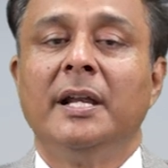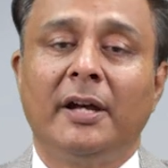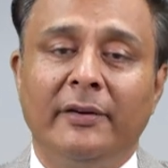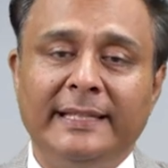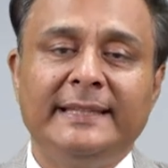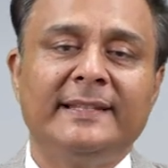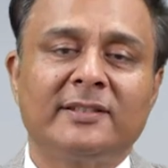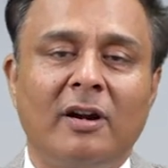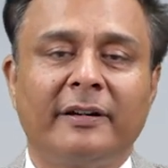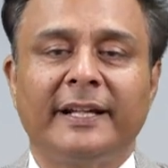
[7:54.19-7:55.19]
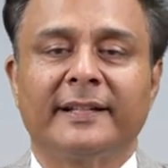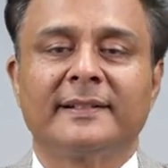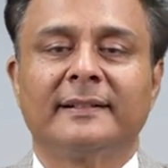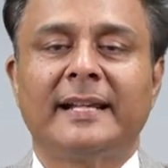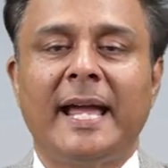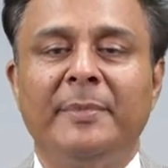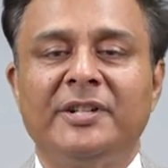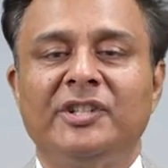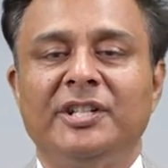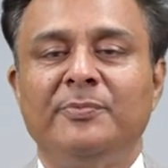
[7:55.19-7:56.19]
Now, in this context,
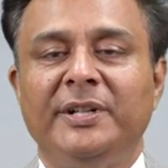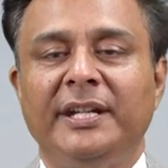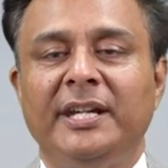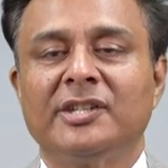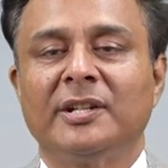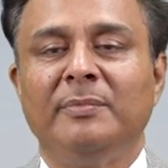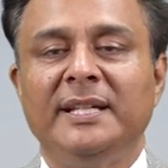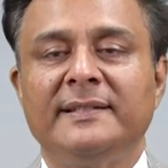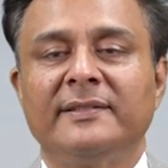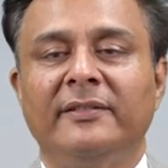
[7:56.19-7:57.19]
climate change mitigation means